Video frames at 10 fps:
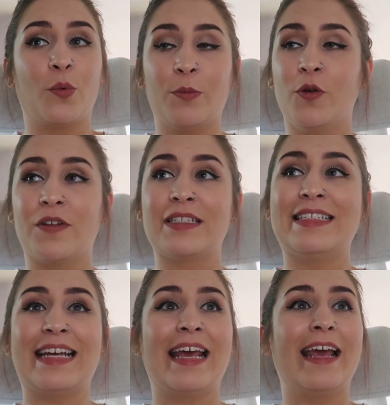We move in
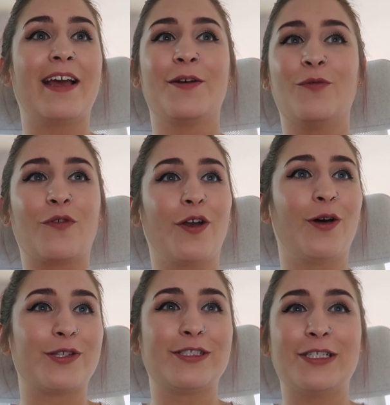today, we've got
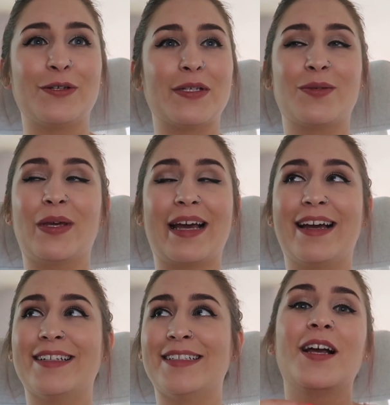lots to do this
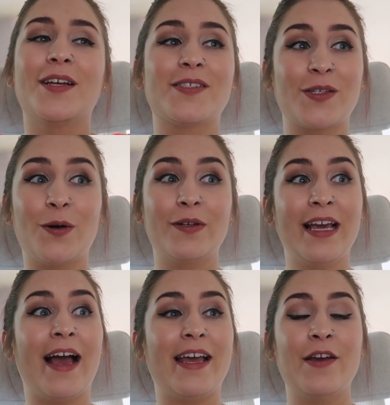weekend. So
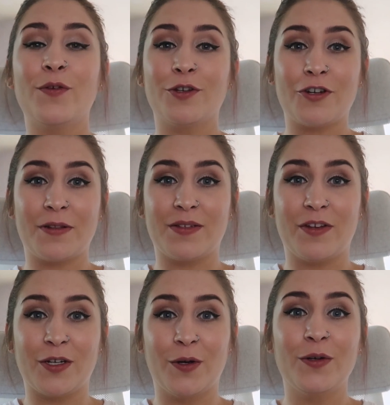yeah, if you enjoyed this
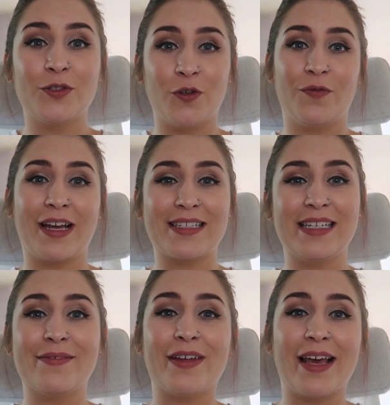video, don't forget
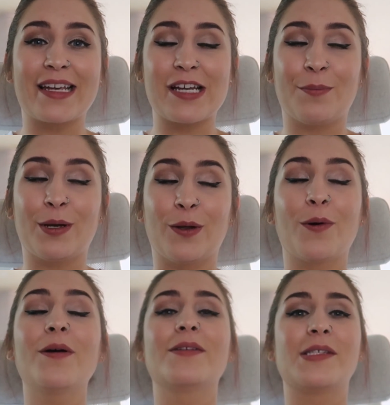to leave a like down
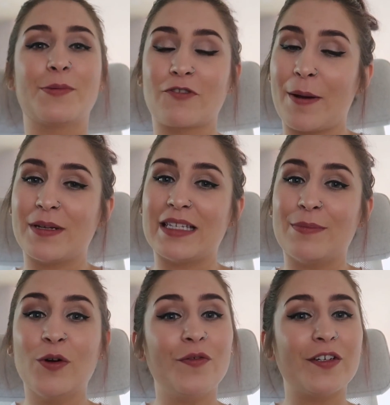below, subscribe to
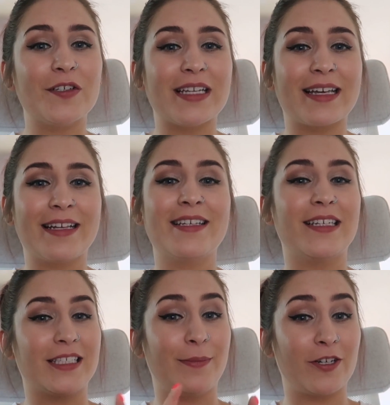see more videos like
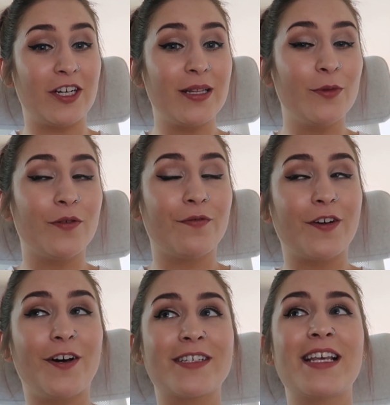this, especially the moving
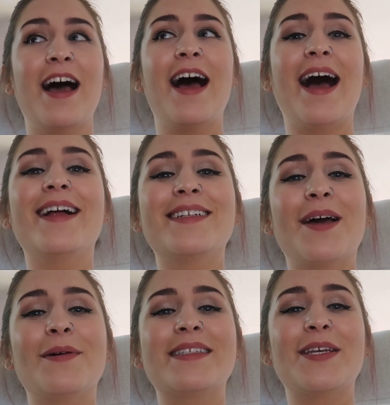vlogs, and
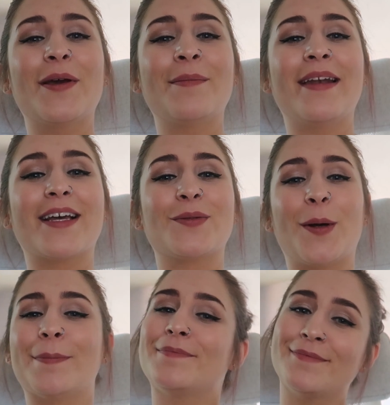I will see you in my next
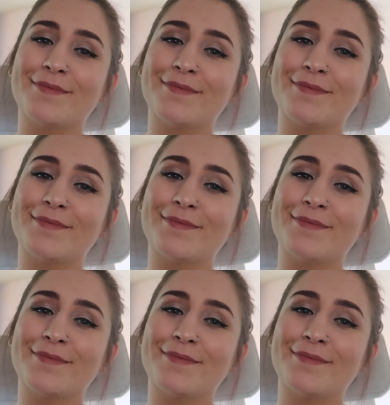one.